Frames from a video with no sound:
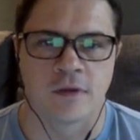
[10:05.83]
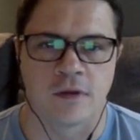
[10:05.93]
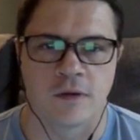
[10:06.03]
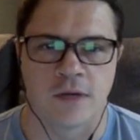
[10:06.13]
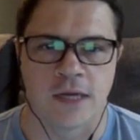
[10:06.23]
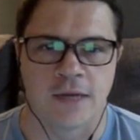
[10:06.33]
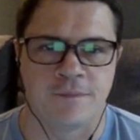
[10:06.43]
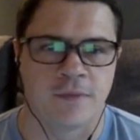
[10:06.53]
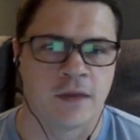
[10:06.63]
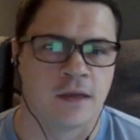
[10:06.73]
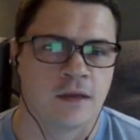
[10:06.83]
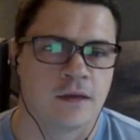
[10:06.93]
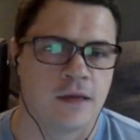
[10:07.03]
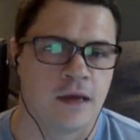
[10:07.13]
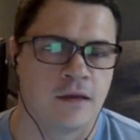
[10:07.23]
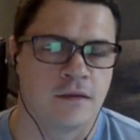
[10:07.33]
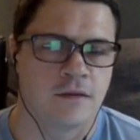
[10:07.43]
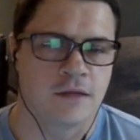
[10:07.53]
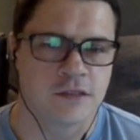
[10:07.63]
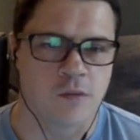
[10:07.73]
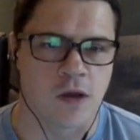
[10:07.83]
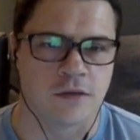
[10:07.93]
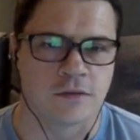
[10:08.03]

Okay, now this one,